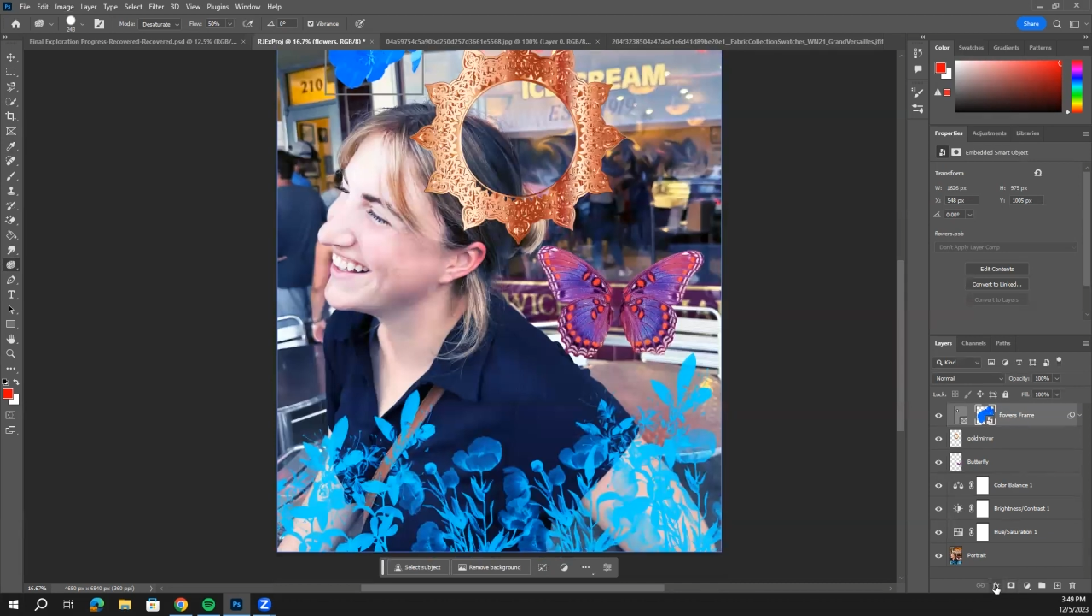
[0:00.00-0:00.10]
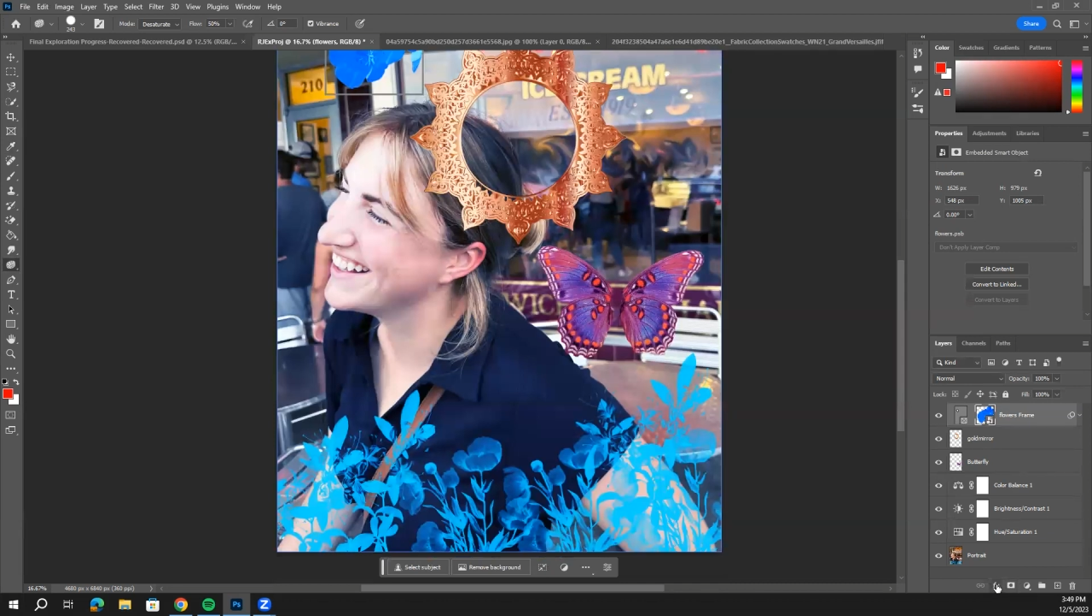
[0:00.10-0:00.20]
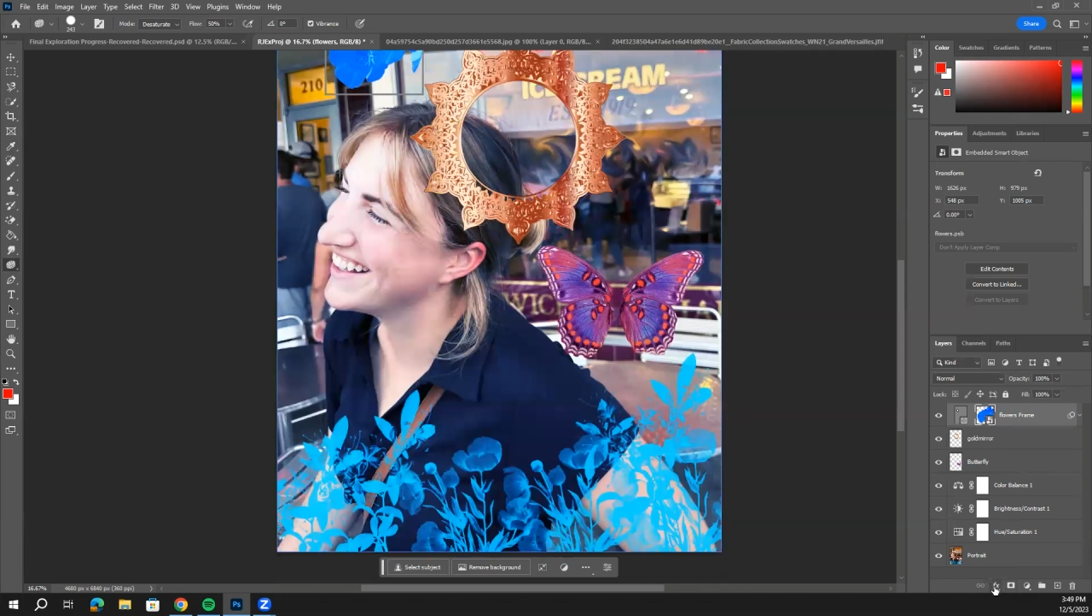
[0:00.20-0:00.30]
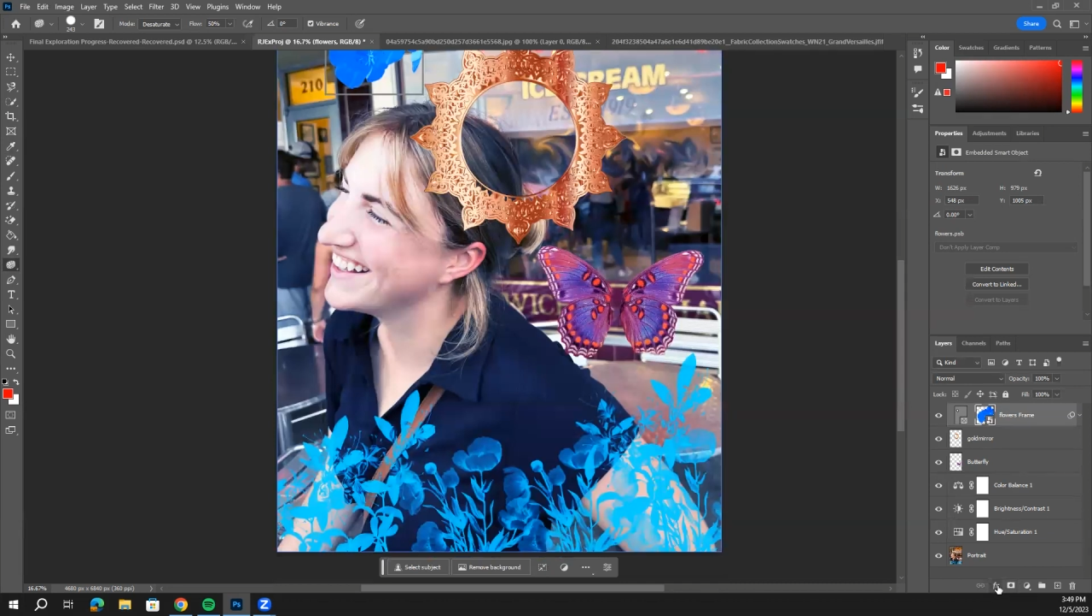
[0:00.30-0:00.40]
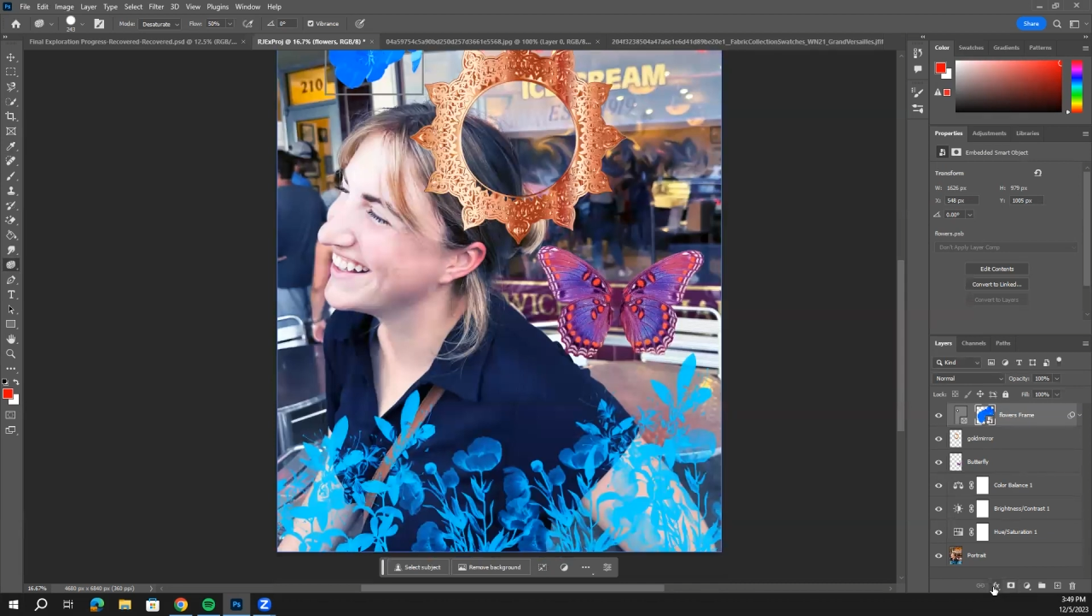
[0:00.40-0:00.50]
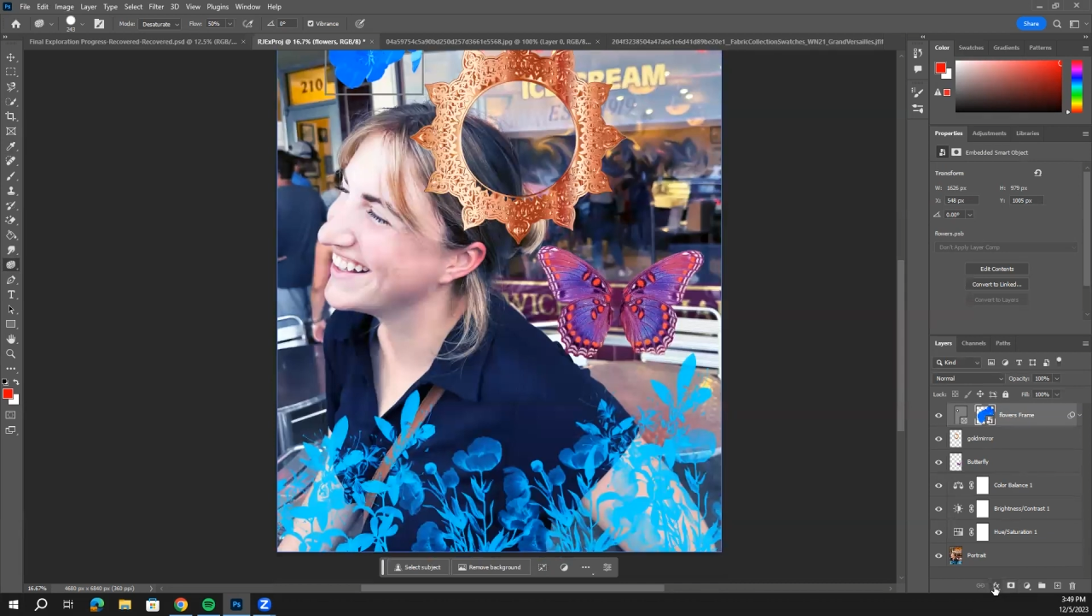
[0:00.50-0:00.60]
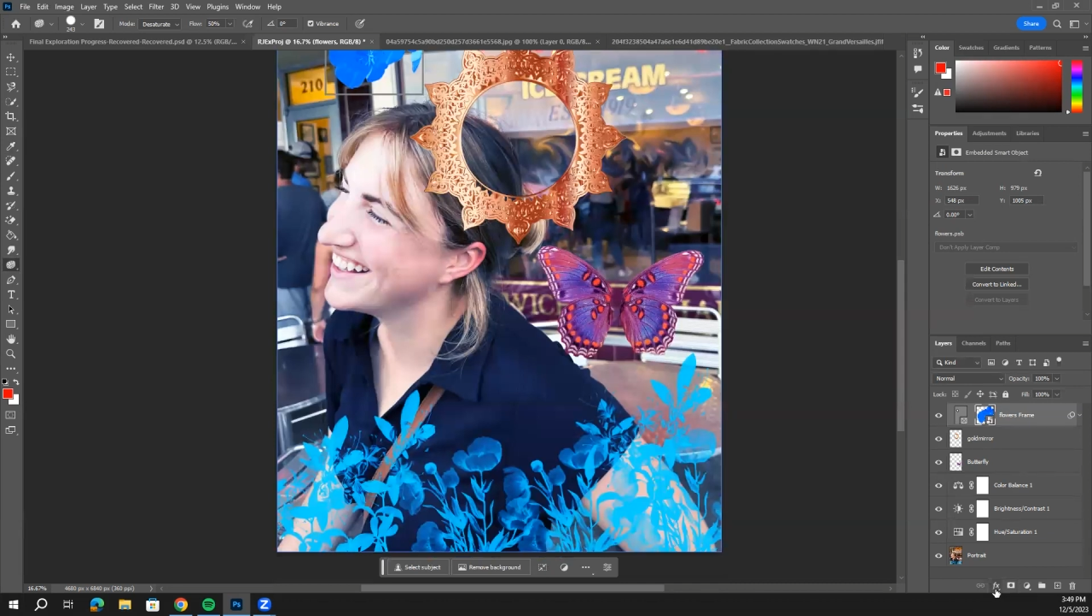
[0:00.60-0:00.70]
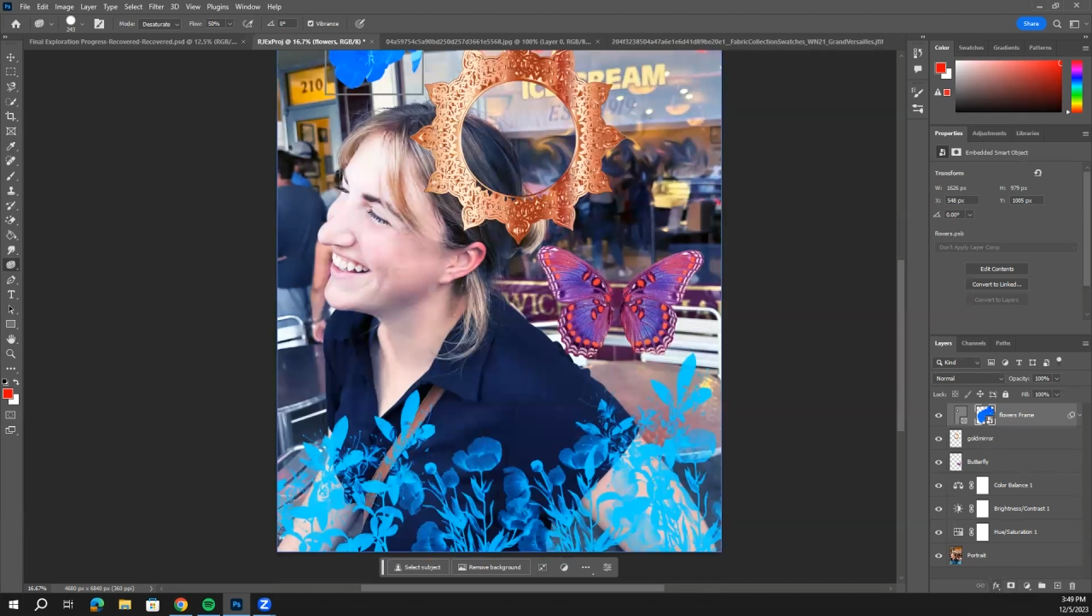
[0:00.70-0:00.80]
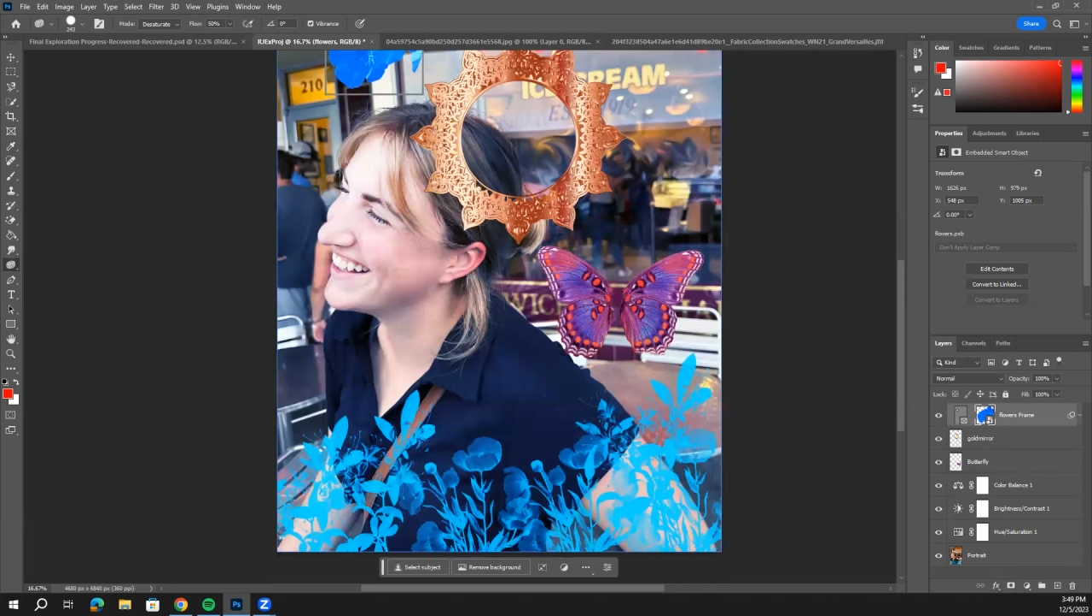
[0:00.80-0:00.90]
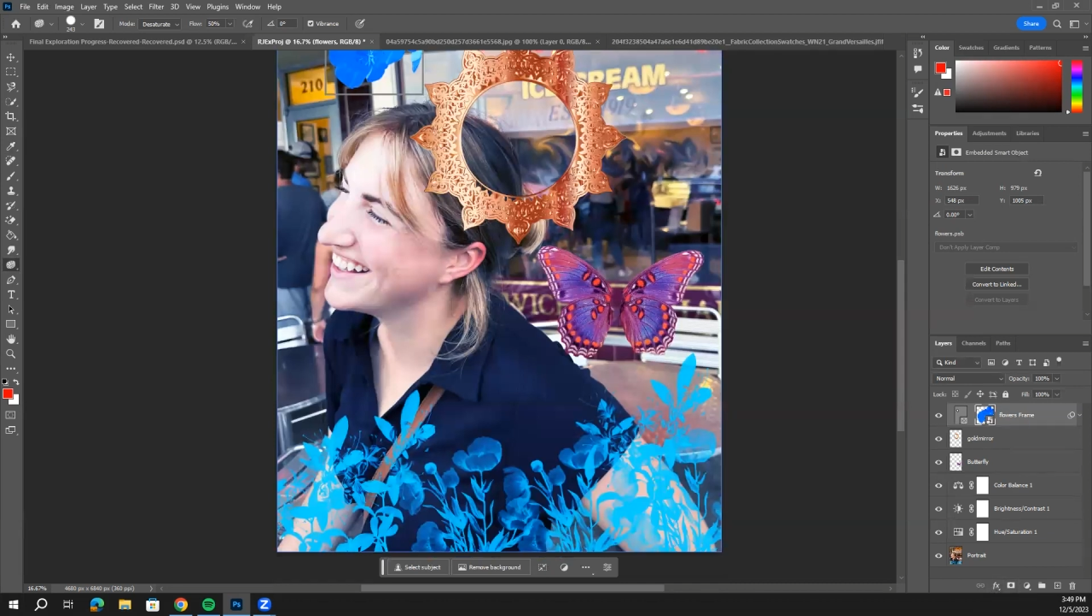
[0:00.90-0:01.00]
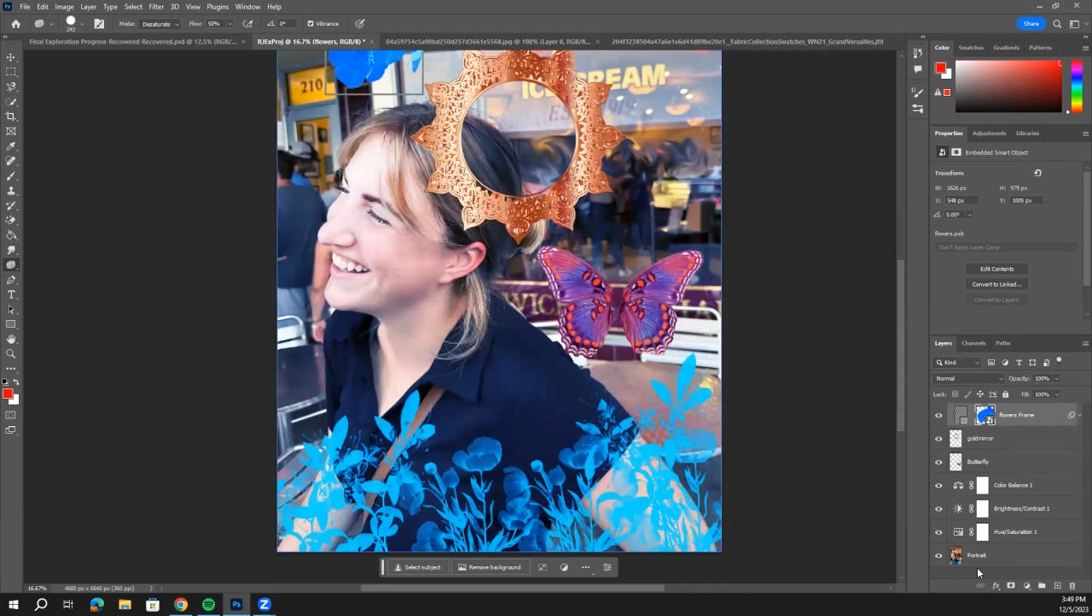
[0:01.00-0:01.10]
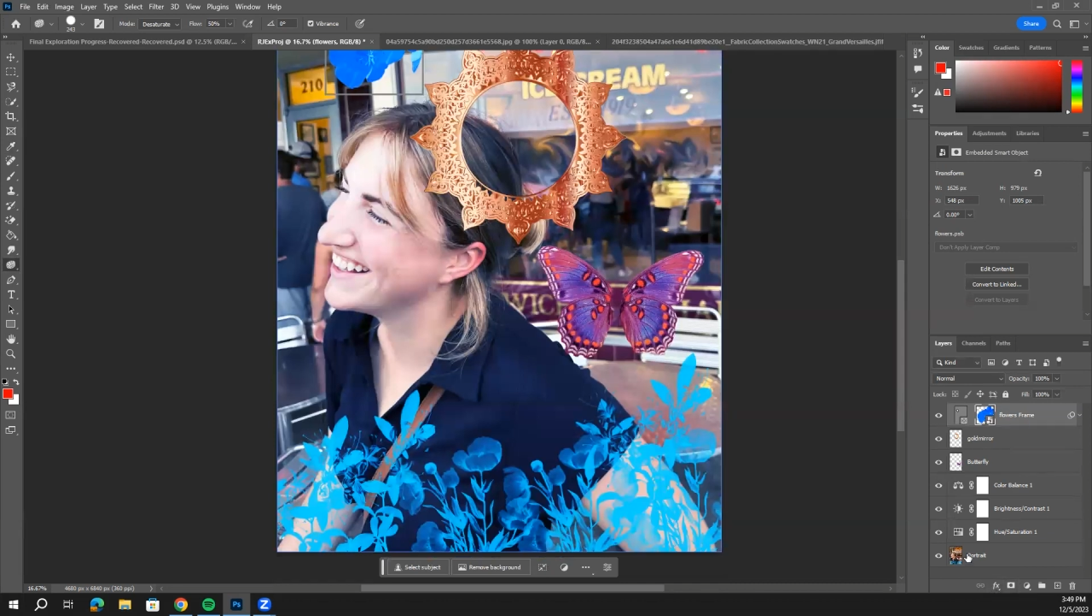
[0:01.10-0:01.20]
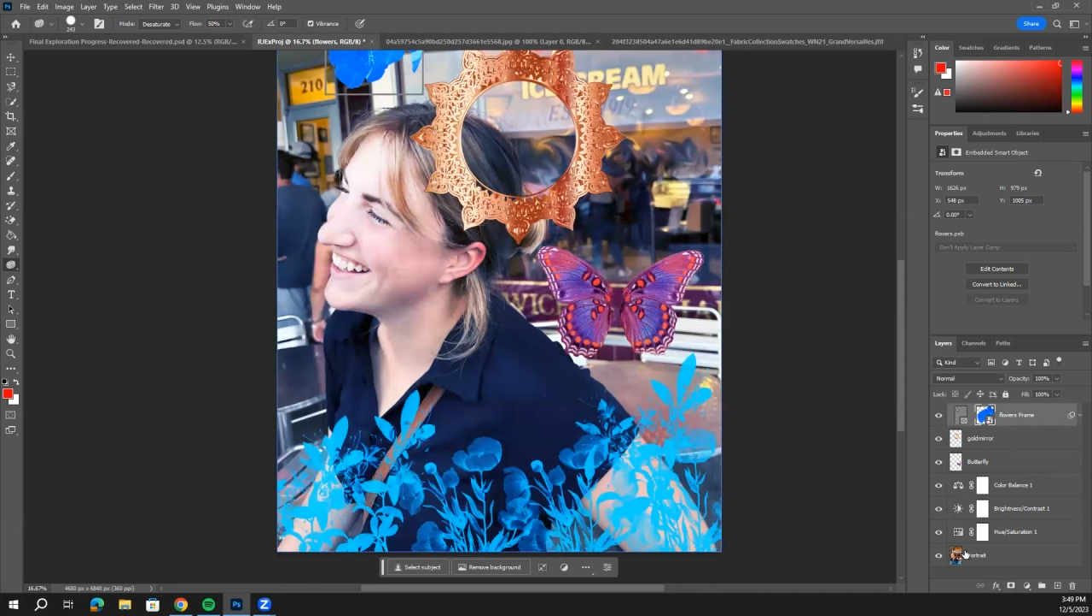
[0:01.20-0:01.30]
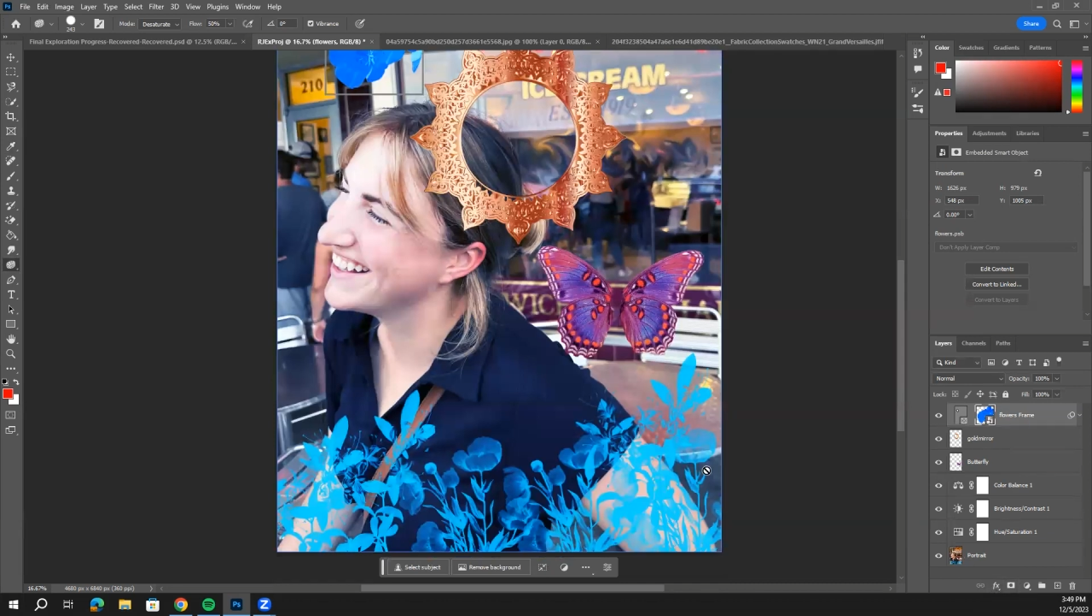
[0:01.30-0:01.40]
and different effects.